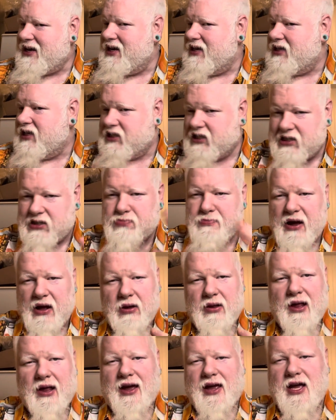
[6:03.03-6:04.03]
it to smell
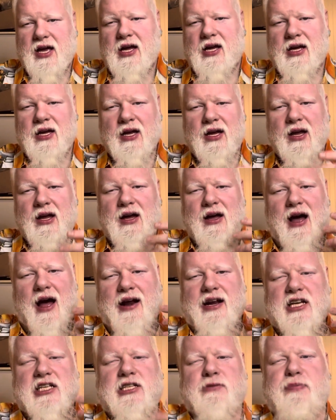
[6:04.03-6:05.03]
like.
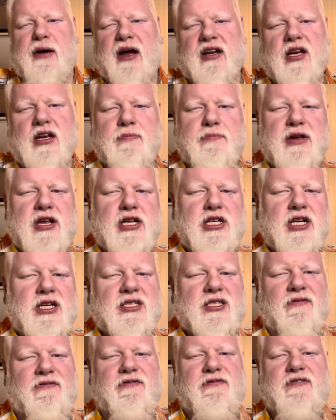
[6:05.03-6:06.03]
I'd expect it to be
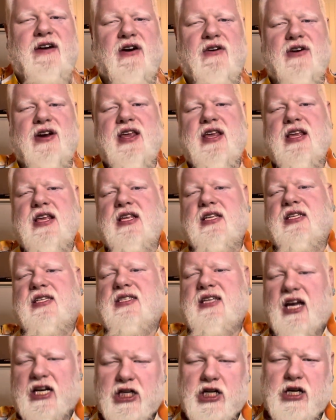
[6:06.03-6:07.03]
just a very
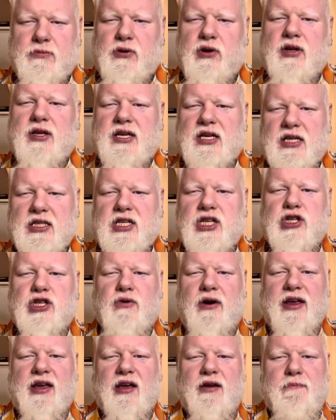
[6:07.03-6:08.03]
sessionable, easy
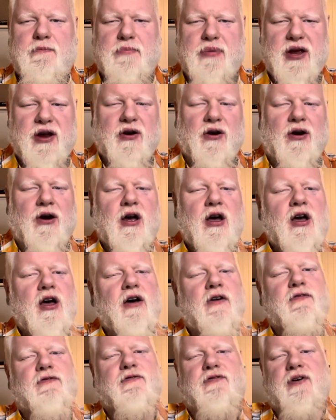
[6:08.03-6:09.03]
drinking beer
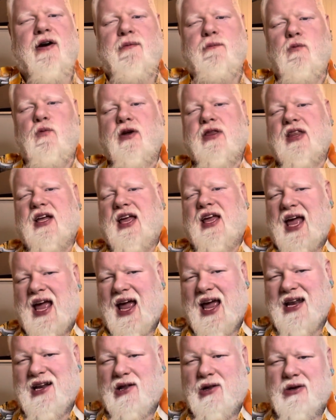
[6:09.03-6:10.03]
from what the
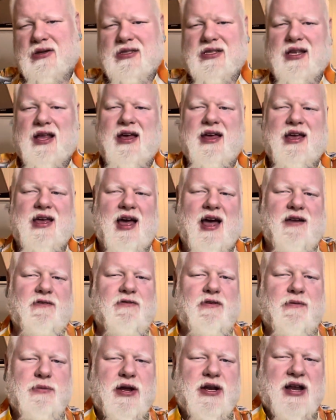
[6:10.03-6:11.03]
can looks like and
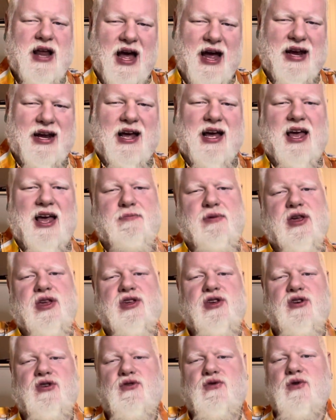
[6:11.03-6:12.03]
from the 9
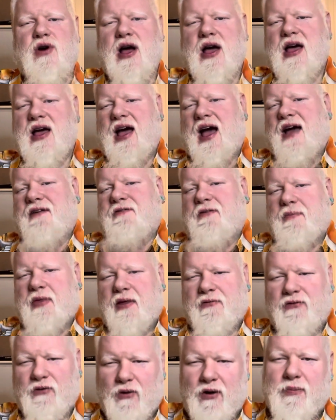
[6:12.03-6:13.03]
IBU and from the
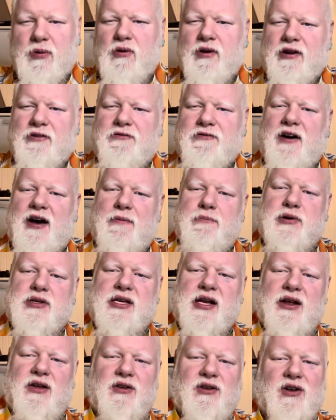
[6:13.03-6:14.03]

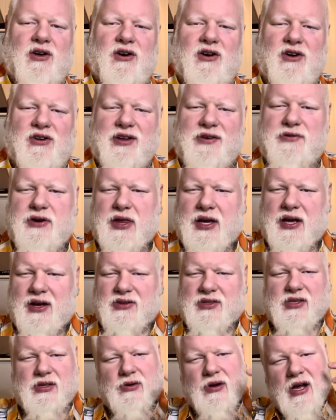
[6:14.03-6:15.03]
4.5% alcohol and everything
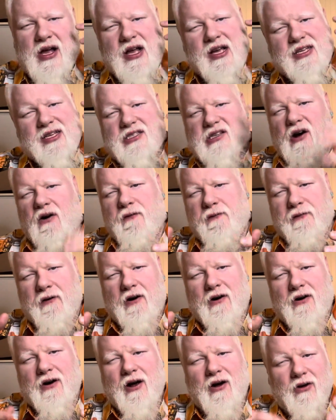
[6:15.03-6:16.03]
else. So
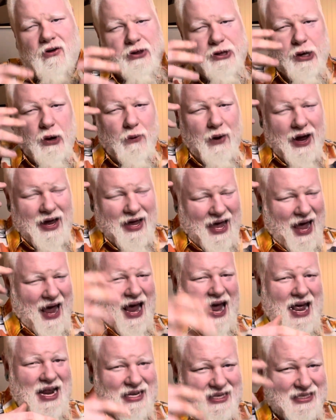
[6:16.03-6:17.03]
far, although I
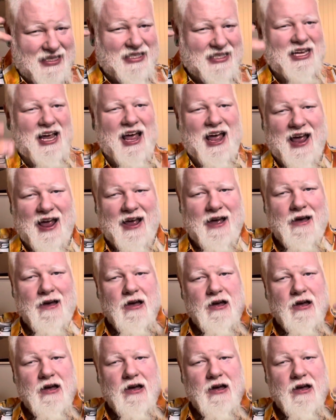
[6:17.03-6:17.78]
can't say